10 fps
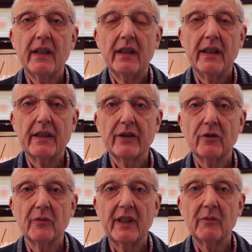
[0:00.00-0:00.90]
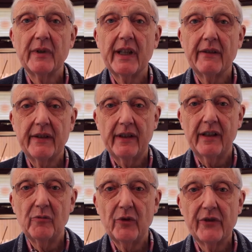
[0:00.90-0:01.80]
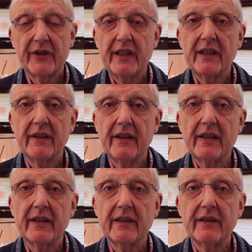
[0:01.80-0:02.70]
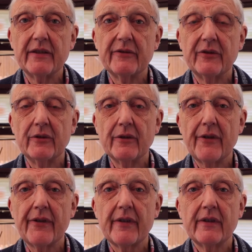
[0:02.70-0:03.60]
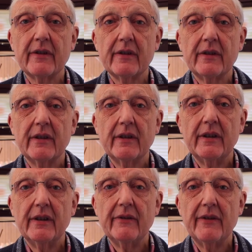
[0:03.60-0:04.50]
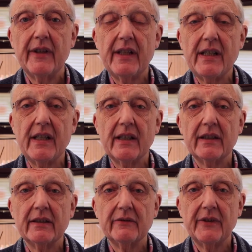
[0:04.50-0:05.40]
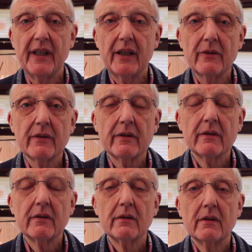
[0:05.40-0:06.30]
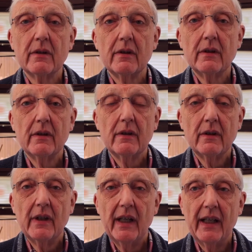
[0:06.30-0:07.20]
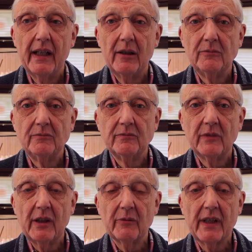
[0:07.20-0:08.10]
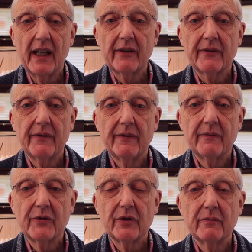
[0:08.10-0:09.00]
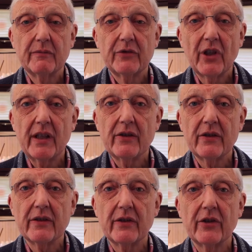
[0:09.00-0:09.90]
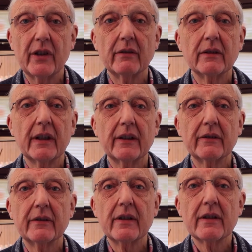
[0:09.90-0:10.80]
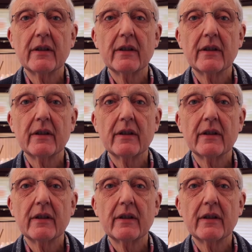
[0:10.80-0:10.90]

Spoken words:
It's come round, we're now 9 months into this. This is the 4th of the videos, and we have some changes to show, thank goodness.